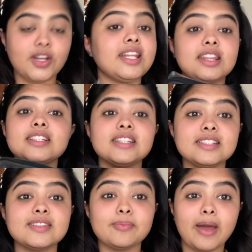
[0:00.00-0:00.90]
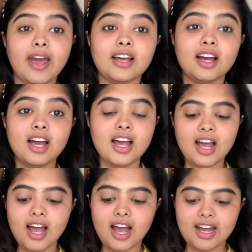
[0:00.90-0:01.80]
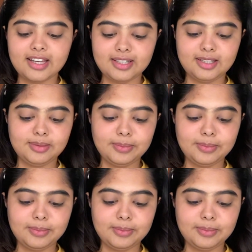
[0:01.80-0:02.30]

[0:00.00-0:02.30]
This is the bag. I